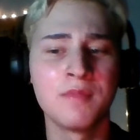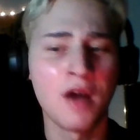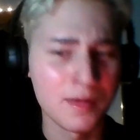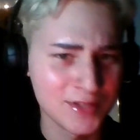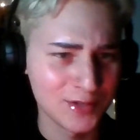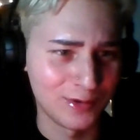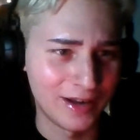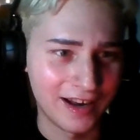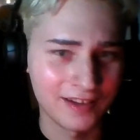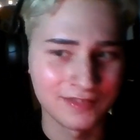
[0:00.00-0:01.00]
Mom to
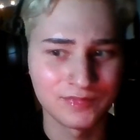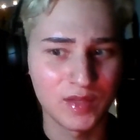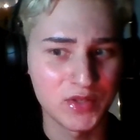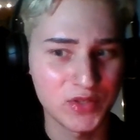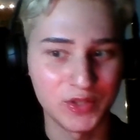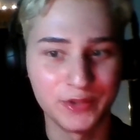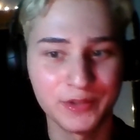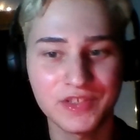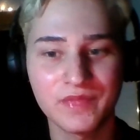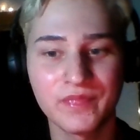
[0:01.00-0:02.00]
wear? A
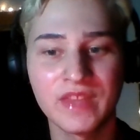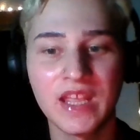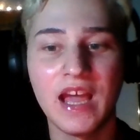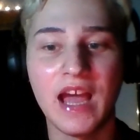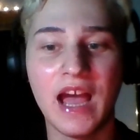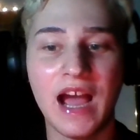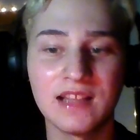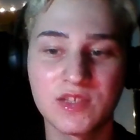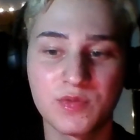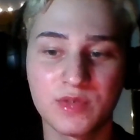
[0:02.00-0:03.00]
suit?"
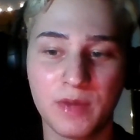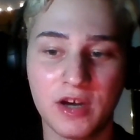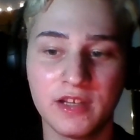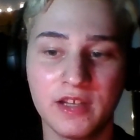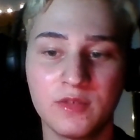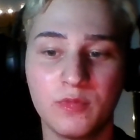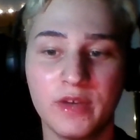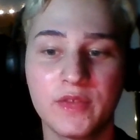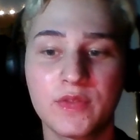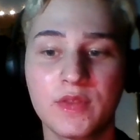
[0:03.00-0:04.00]
Alice responded
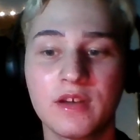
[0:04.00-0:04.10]
with,